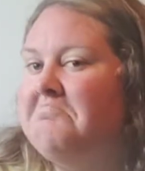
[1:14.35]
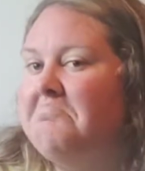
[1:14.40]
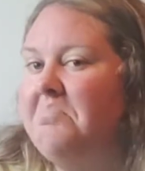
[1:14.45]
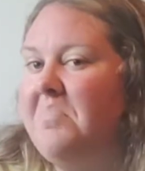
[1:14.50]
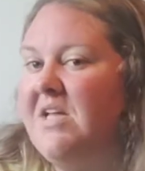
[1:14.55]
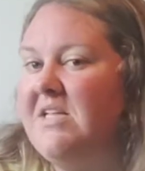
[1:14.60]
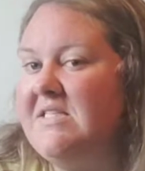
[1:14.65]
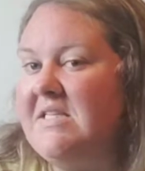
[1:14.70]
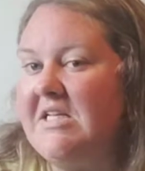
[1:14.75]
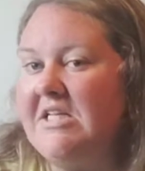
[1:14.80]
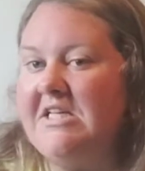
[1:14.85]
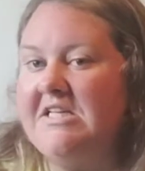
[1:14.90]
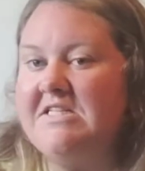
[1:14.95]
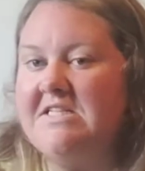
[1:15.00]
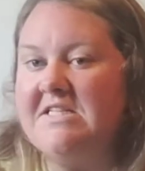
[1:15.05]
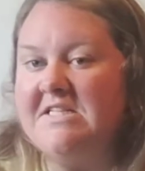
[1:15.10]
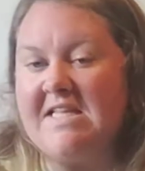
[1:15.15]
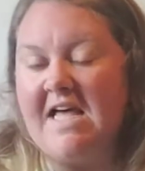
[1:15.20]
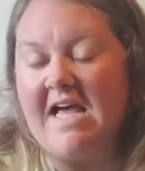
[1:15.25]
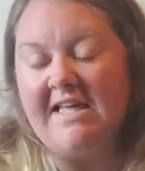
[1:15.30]
Basically
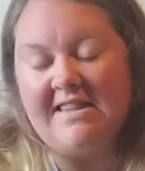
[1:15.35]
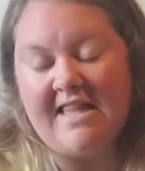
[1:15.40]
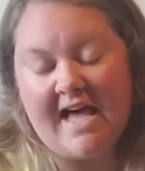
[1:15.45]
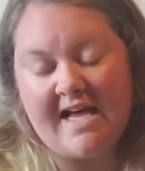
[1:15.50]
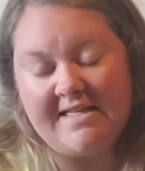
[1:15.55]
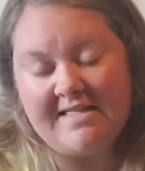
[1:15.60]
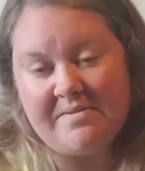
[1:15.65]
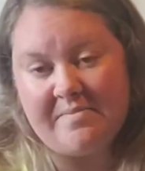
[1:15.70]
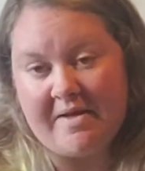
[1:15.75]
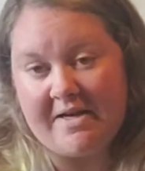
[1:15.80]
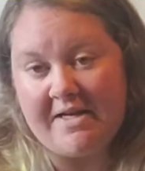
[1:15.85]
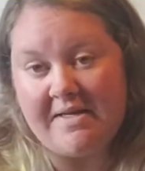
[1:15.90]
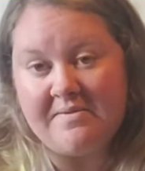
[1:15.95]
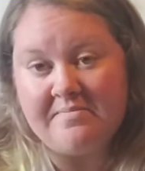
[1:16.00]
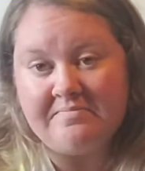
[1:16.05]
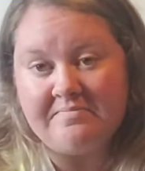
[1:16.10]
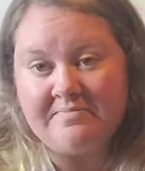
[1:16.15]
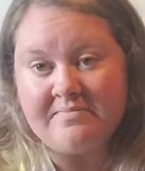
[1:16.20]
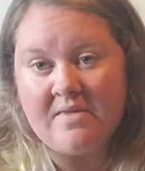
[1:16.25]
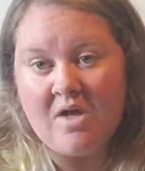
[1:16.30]
decide last minute
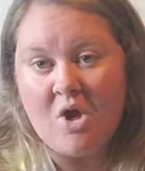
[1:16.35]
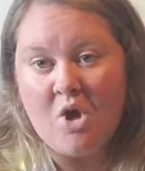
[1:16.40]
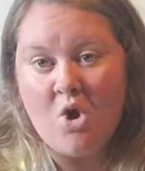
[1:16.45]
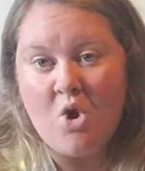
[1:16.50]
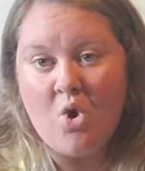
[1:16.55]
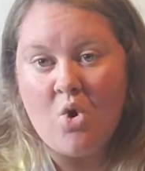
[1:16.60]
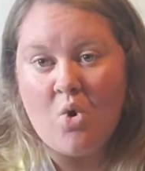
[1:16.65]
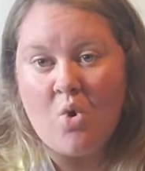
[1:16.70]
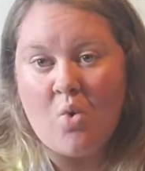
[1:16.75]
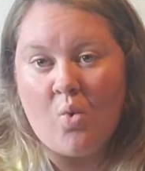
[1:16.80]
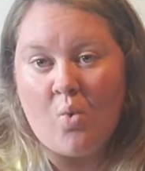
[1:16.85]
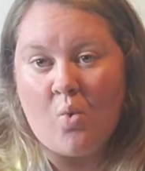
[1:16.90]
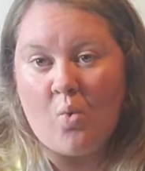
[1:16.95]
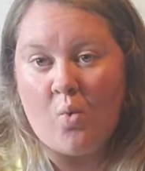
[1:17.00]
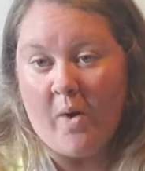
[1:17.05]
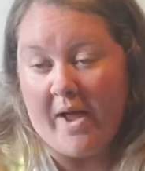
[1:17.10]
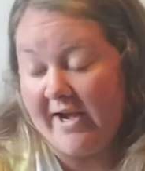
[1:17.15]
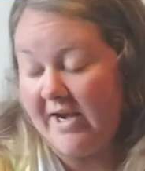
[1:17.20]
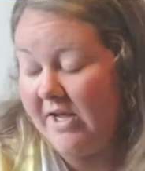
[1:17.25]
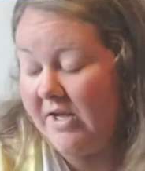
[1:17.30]

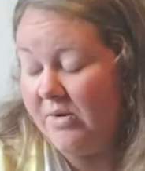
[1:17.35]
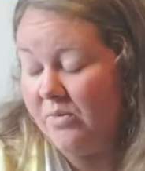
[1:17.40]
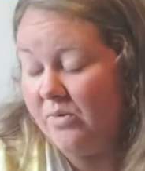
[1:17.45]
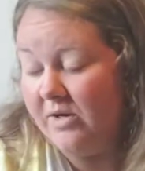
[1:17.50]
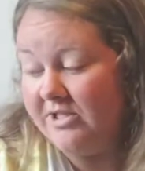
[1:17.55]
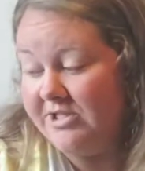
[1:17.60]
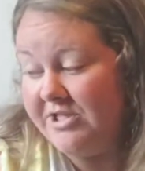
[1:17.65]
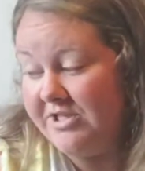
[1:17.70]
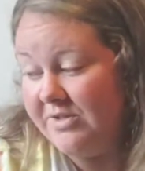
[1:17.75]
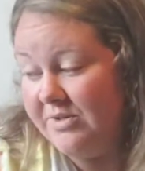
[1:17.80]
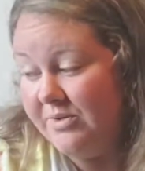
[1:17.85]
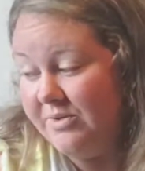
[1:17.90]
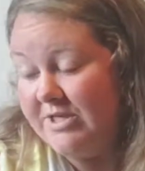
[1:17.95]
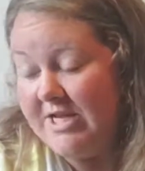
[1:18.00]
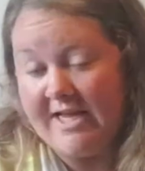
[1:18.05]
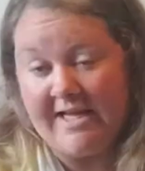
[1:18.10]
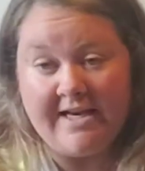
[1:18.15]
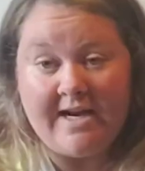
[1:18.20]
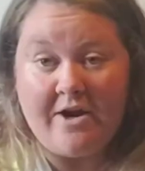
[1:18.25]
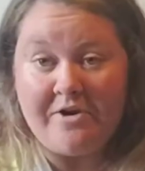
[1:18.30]
when I want to
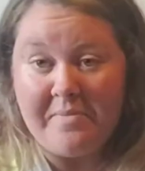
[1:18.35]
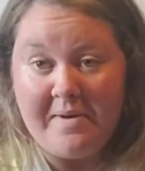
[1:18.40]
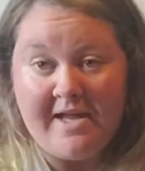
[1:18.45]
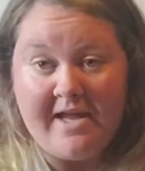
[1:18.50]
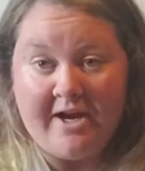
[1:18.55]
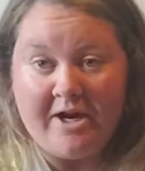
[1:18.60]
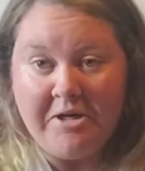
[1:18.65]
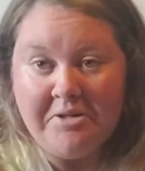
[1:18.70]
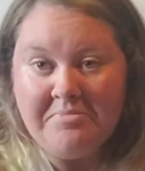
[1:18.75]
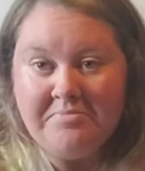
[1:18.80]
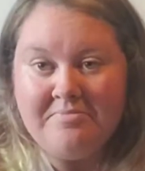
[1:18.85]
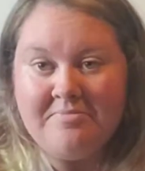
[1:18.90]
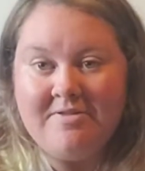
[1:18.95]
take it out of my hair.